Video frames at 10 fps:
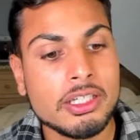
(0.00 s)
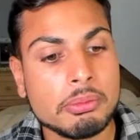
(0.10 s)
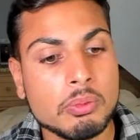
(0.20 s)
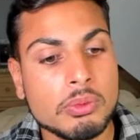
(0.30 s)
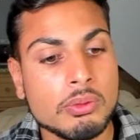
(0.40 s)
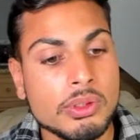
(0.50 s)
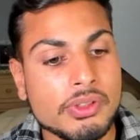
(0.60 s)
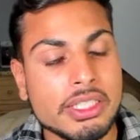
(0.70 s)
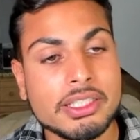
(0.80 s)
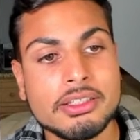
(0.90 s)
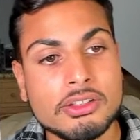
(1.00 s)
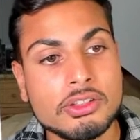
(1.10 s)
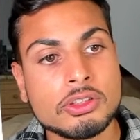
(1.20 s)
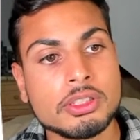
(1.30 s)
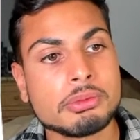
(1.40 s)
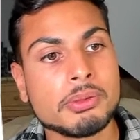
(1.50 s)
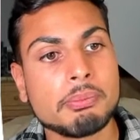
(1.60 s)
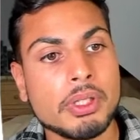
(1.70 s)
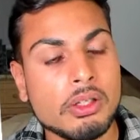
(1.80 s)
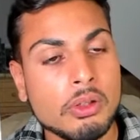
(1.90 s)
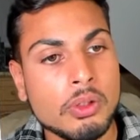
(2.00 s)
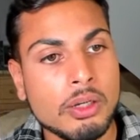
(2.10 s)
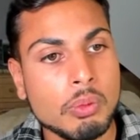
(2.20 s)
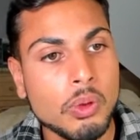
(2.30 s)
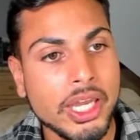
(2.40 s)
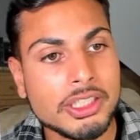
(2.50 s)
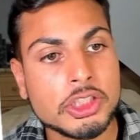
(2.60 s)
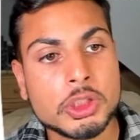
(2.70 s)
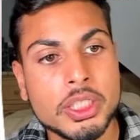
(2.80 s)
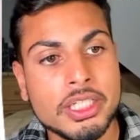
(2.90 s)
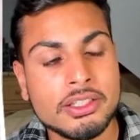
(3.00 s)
up with the link in the description below, and we'll head straight